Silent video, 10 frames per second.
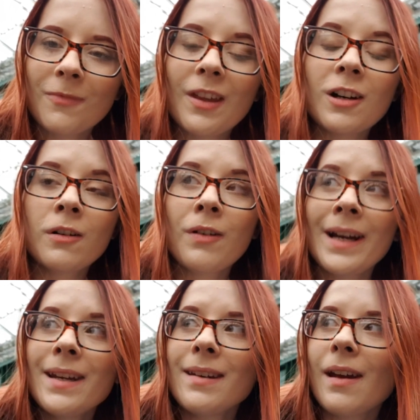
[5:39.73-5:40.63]
that are
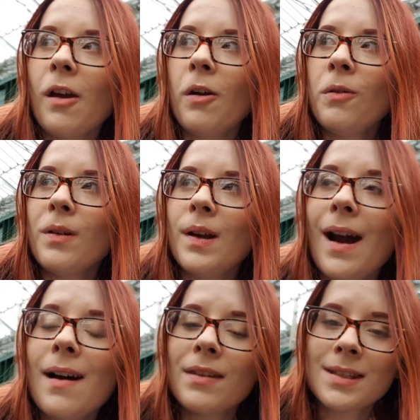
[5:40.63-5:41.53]
right now
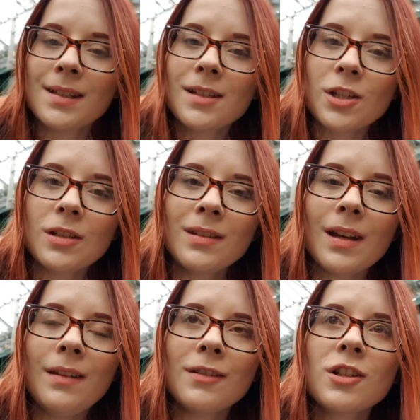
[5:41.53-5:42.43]
at the station
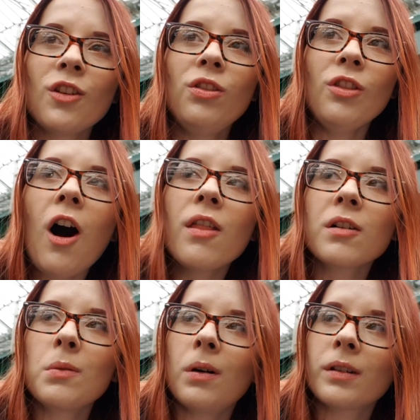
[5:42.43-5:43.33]
and there's
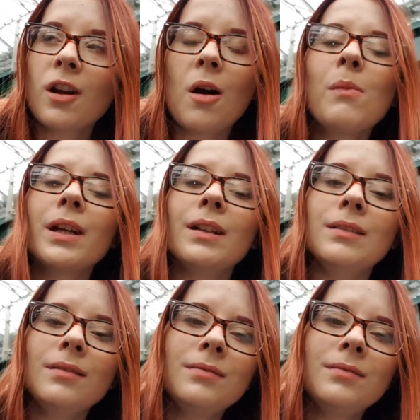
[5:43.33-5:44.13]
another one coming in